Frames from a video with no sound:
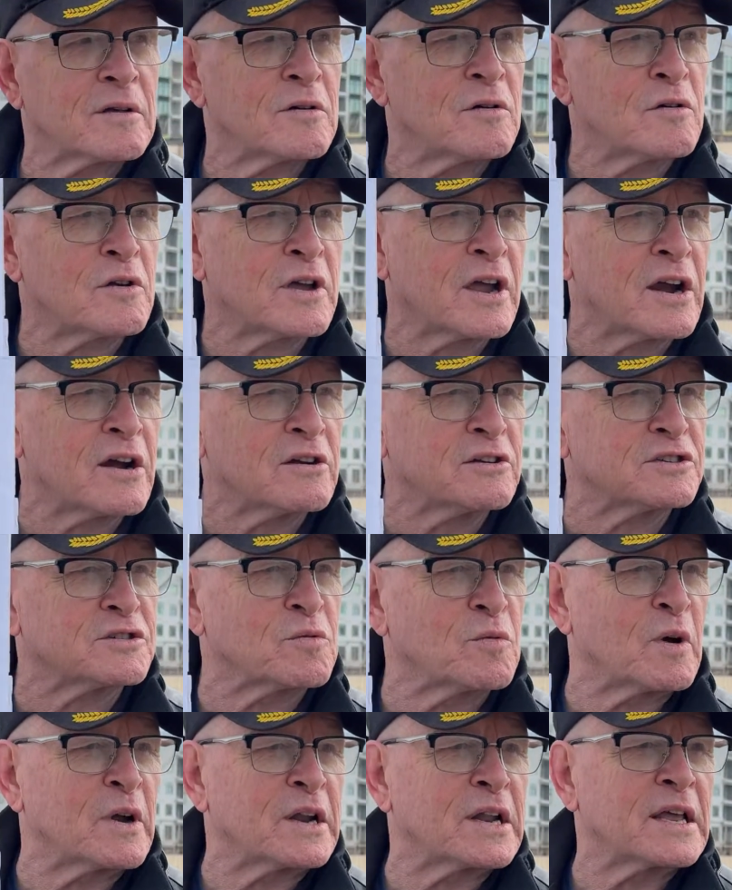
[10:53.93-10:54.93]
Who
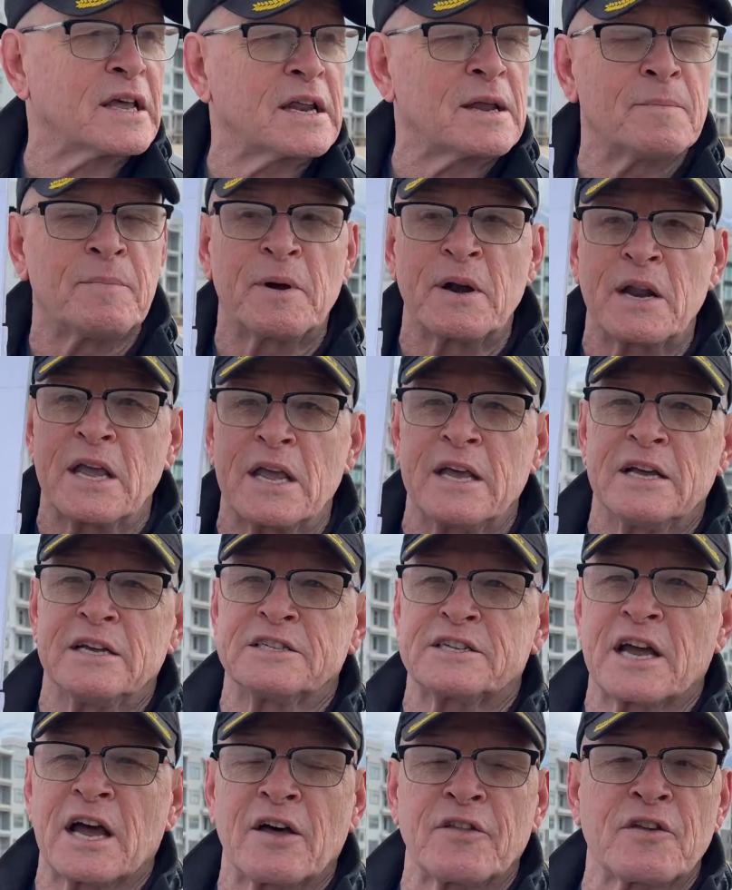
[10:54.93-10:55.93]
cares what anybody
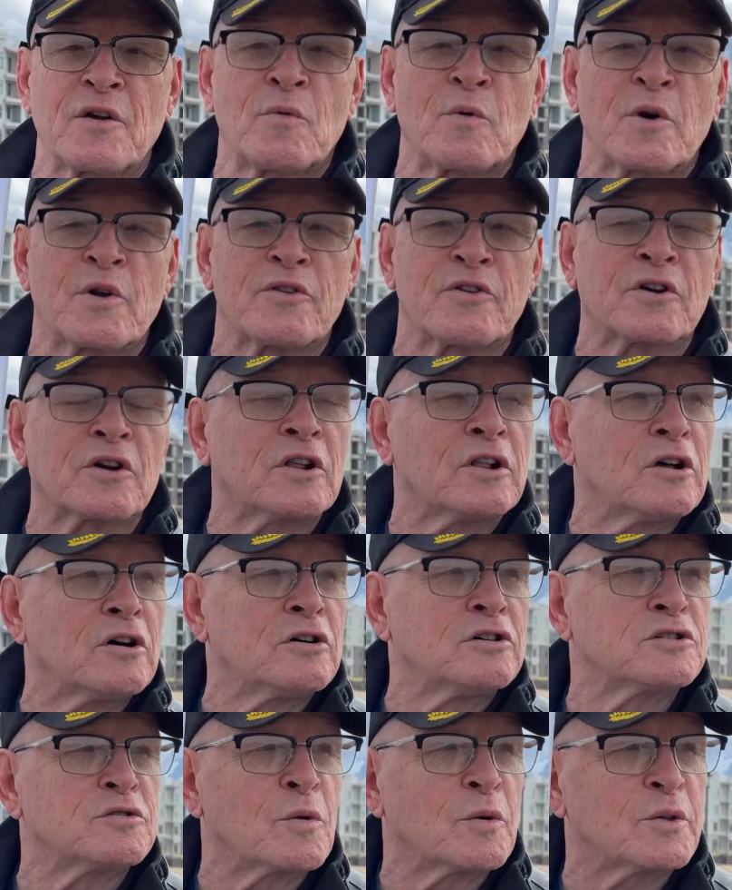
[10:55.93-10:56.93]
is, how they wear their
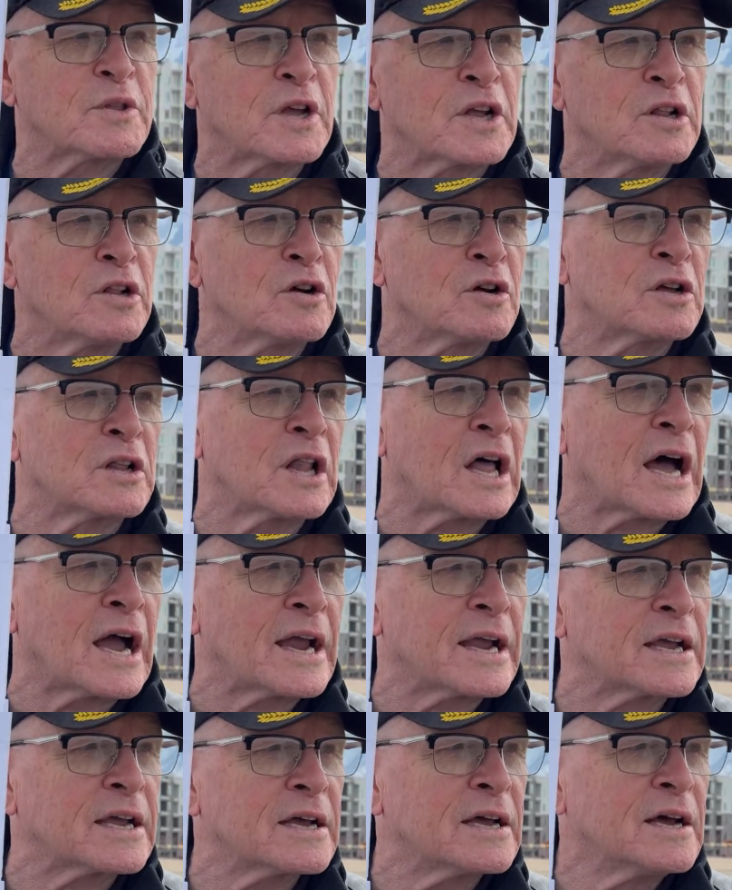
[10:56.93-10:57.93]
clothes, what they look
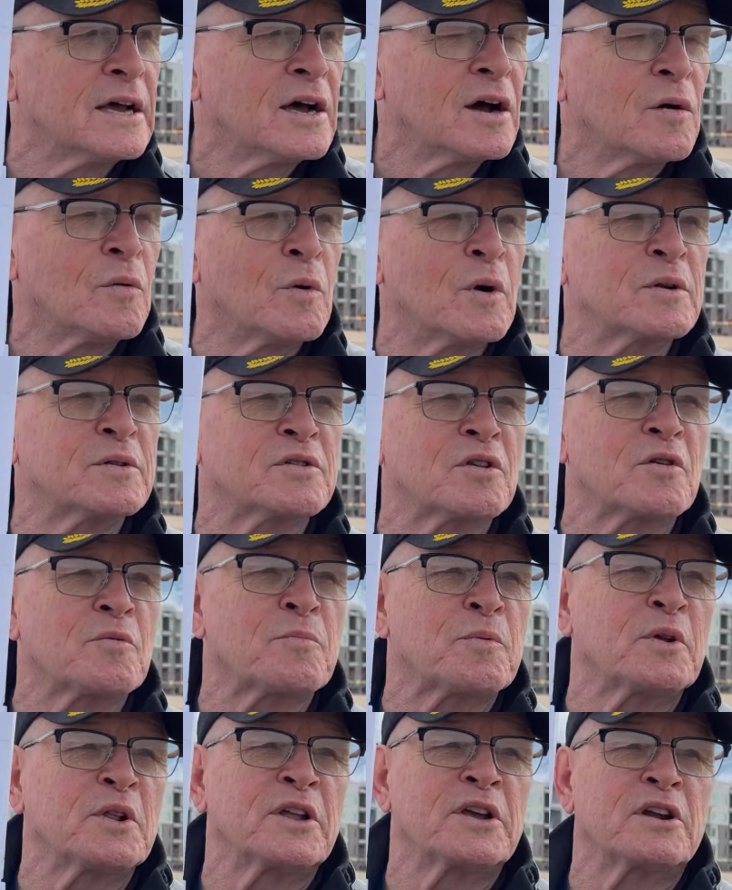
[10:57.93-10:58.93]
like, what
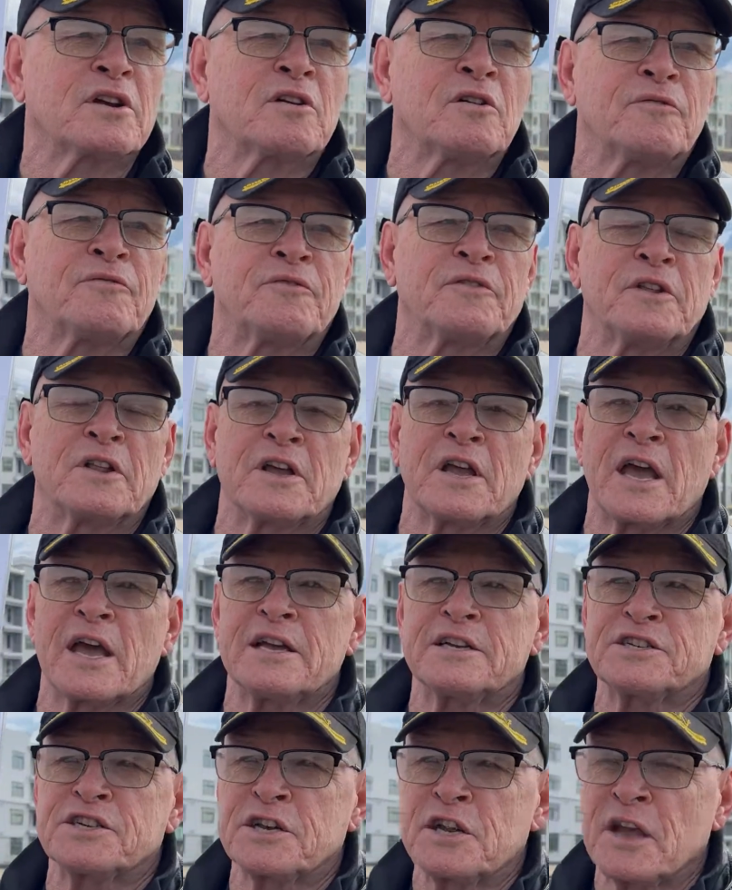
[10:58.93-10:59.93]
their political
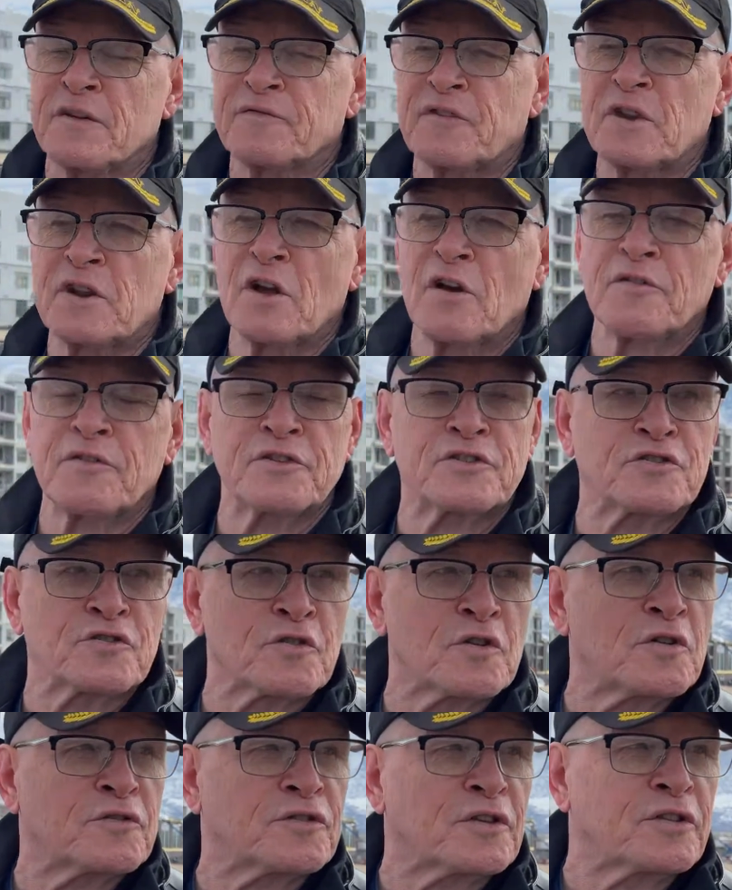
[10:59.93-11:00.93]
affiliation? If they know the
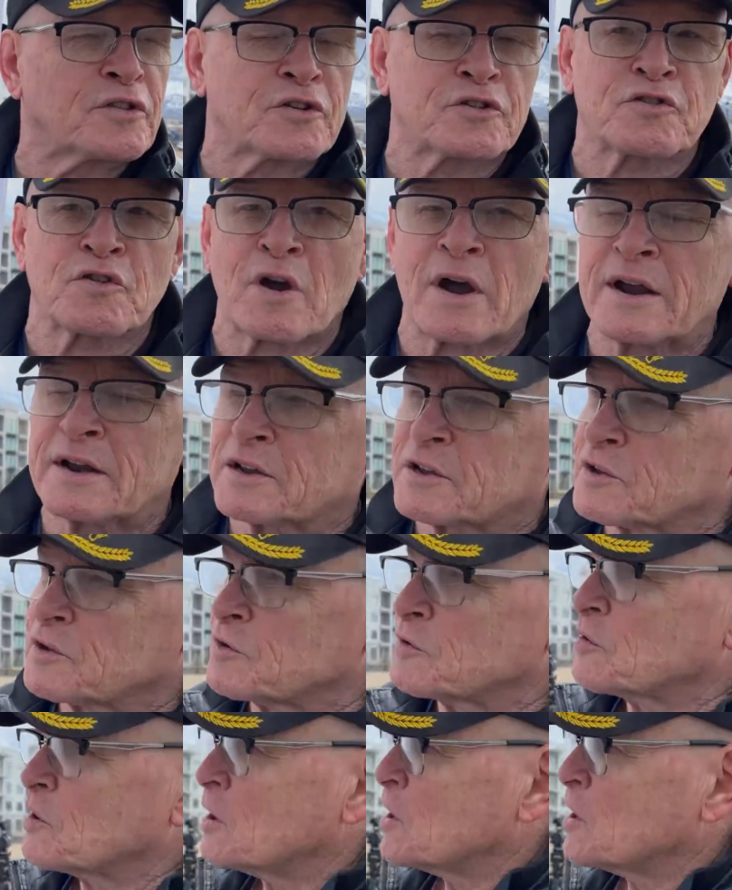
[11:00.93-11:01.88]
truth and they're trying to